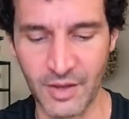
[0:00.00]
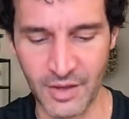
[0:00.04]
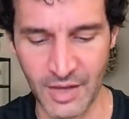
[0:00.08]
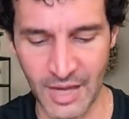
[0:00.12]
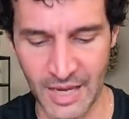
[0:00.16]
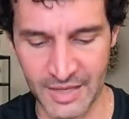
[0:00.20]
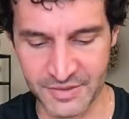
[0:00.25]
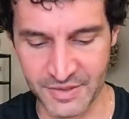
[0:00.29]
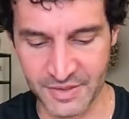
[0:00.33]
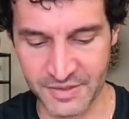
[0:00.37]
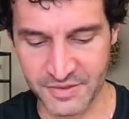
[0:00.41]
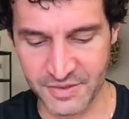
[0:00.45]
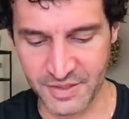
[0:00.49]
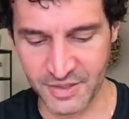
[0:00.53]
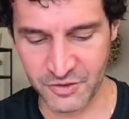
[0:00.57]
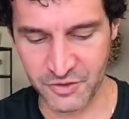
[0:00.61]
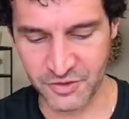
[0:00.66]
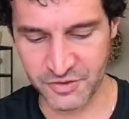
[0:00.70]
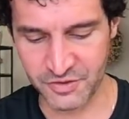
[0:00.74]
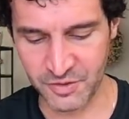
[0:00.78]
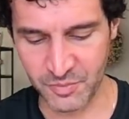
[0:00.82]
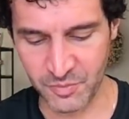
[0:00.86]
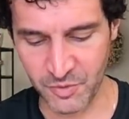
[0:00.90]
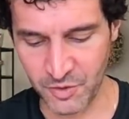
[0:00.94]
As I said
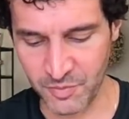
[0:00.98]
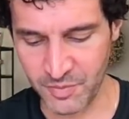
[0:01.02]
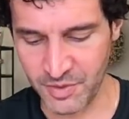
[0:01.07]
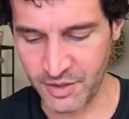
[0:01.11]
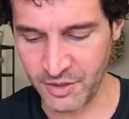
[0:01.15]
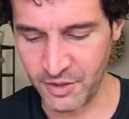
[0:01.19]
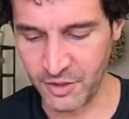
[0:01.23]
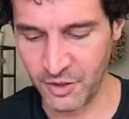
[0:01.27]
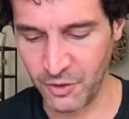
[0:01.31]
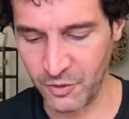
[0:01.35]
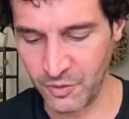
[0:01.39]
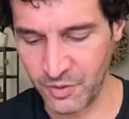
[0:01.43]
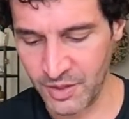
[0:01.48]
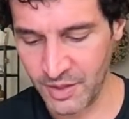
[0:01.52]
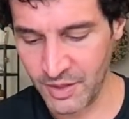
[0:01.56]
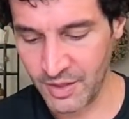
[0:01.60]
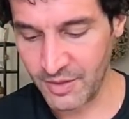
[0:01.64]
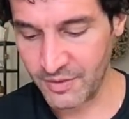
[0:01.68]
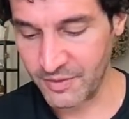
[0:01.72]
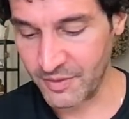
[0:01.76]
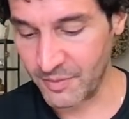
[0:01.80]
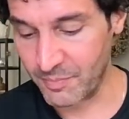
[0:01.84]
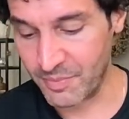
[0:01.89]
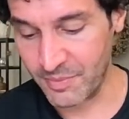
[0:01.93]
just a moment ago,
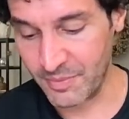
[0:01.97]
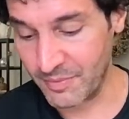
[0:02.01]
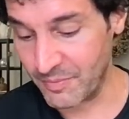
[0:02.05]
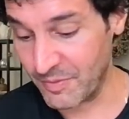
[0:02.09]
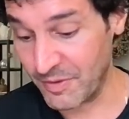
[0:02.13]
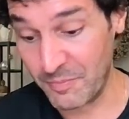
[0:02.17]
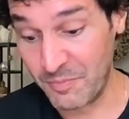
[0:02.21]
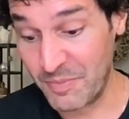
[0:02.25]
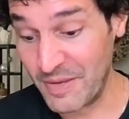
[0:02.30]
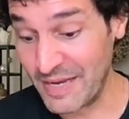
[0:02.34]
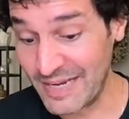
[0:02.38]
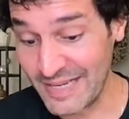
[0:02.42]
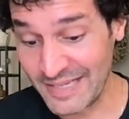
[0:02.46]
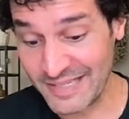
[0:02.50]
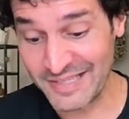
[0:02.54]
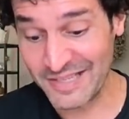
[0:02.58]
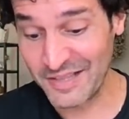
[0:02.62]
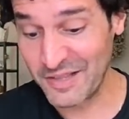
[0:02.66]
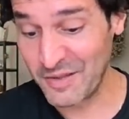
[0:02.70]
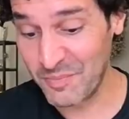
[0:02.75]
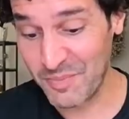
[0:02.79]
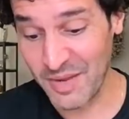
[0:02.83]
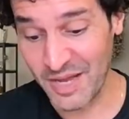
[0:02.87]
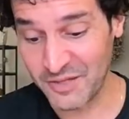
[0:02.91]
the biggest
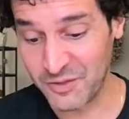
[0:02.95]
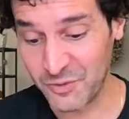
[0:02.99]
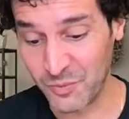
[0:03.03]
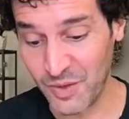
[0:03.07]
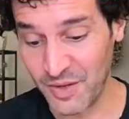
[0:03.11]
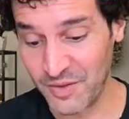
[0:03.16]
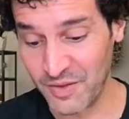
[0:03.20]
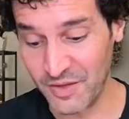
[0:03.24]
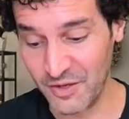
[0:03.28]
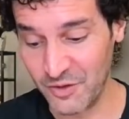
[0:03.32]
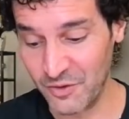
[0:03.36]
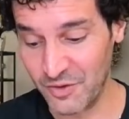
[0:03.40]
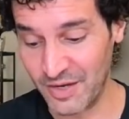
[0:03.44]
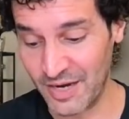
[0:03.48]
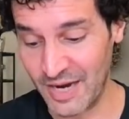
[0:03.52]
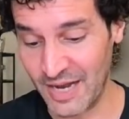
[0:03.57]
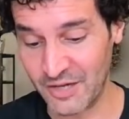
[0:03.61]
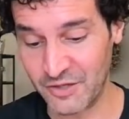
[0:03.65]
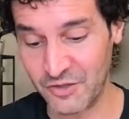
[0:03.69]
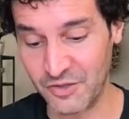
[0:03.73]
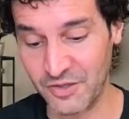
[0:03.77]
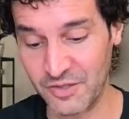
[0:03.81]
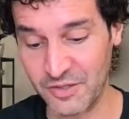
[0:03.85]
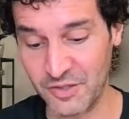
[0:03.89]
and the best way that you can
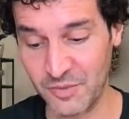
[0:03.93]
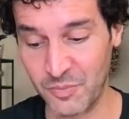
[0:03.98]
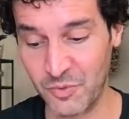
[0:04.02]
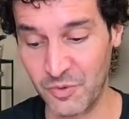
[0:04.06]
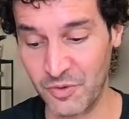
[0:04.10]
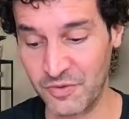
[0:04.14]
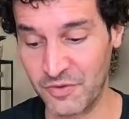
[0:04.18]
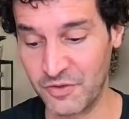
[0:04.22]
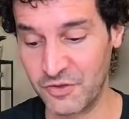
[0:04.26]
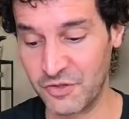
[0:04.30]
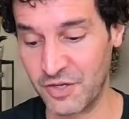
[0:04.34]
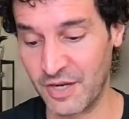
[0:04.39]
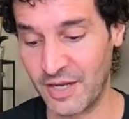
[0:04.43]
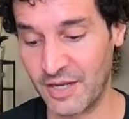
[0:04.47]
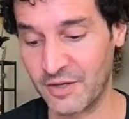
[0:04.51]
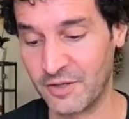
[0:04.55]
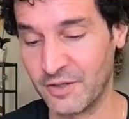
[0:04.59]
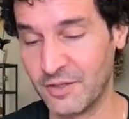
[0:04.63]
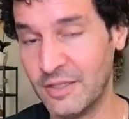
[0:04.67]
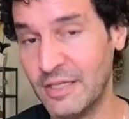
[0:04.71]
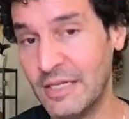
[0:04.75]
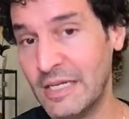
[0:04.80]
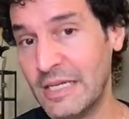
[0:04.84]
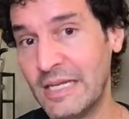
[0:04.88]
actually support the
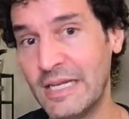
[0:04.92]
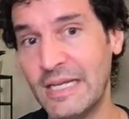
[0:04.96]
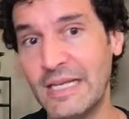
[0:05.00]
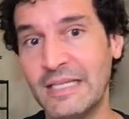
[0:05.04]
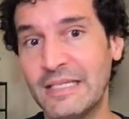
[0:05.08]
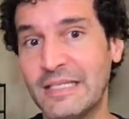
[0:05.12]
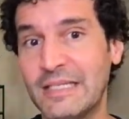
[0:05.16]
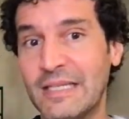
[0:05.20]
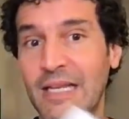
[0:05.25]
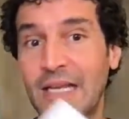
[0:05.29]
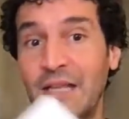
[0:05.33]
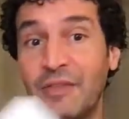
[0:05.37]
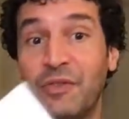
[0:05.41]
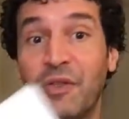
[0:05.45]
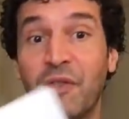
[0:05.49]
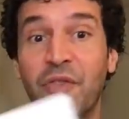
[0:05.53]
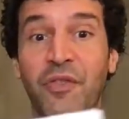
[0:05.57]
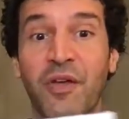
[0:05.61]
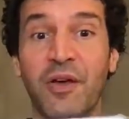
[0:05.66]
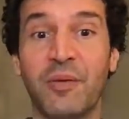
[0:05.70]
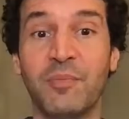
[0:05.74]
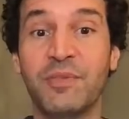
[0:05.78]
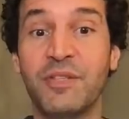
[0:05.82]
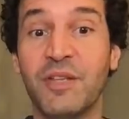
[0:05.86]
channel is to hit the
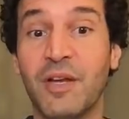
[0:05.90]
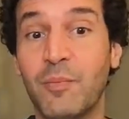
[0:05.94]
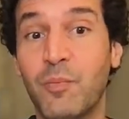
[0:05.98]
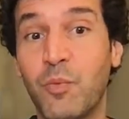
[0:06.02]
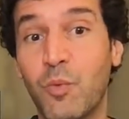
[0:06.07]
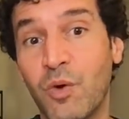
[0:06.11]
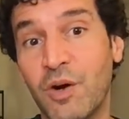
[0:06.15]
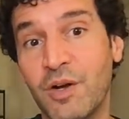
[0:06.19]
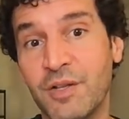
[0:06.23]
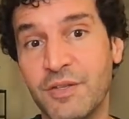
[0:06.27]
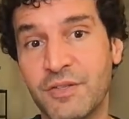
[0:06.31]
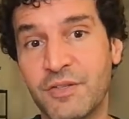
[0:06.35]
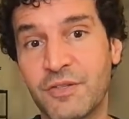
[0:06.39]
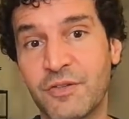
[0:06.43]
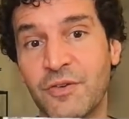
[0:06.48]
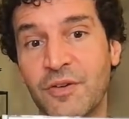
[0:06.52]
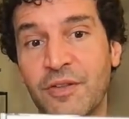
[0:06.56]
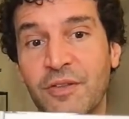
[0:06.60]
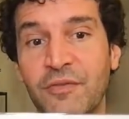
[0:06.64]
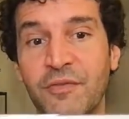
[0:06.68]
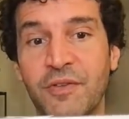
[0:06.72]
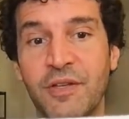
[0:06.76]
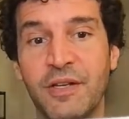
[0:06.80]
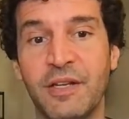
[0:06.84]
thumbs up once
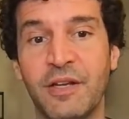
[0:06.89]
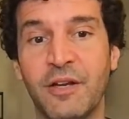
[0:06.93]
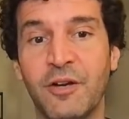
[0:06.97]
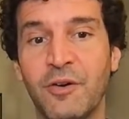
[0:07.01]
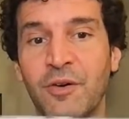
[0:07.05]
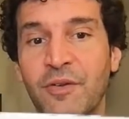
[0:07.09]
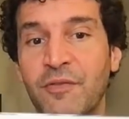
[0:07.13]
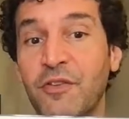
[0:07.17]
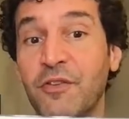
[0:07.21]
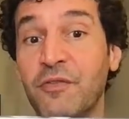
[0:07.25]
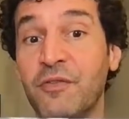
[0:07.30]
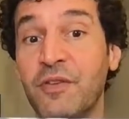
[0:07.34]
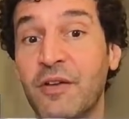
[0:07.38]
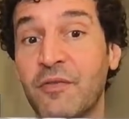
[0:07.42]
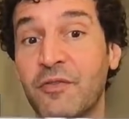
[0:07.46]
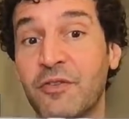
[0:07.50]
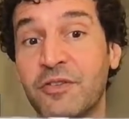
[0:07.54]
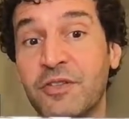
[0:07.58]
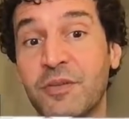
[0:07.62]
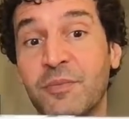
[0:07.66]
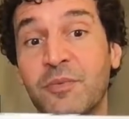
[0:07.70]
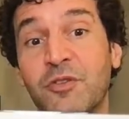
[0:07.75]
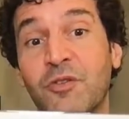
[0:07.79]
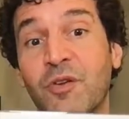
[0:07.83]
during a video. If you've never
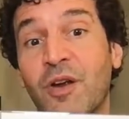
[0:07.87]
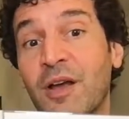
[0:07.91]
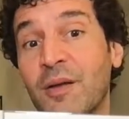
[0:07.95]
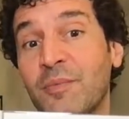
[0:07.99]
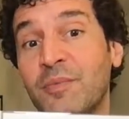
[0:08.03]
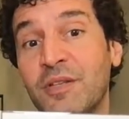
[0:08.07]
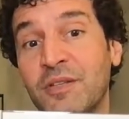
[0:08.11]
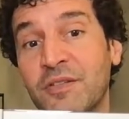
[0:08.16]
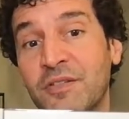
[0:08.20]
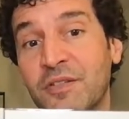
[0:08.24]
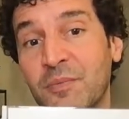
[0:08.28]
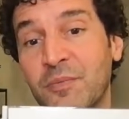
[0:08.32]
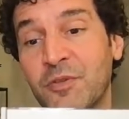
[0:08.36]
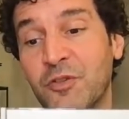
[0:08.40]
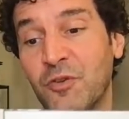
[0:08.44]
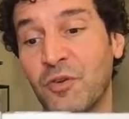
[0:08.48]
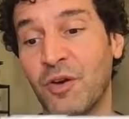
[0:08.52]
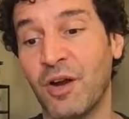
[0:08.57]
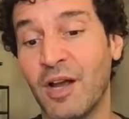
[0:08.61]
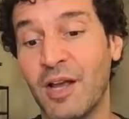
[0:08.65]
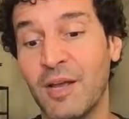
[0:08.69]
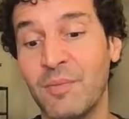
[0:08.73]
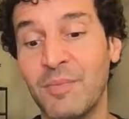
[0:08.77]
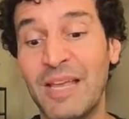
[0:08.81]
subscribed, to
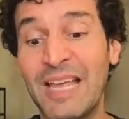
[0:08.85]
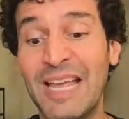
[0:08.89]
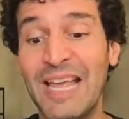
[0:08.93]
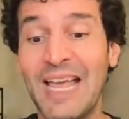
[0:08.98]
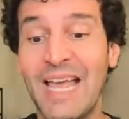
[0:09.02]
subscribe.